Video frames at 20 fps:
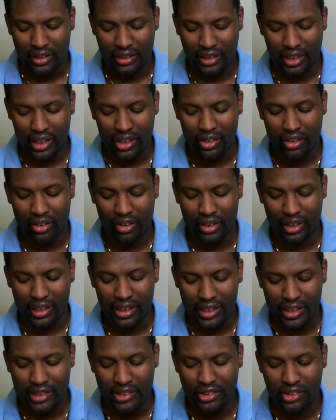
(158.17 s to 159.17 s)
they are
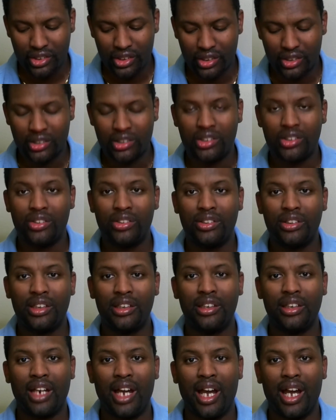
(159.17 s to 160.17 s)
easier to
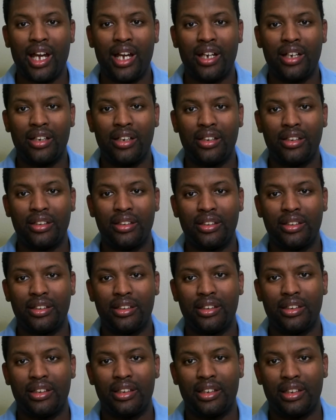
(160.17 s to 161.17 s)
deny
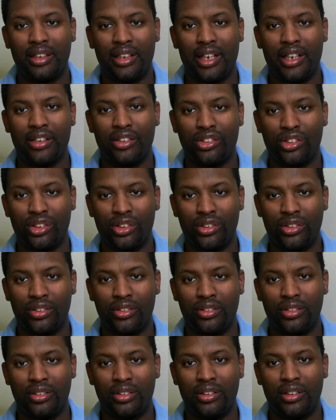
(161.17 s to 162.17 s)
than to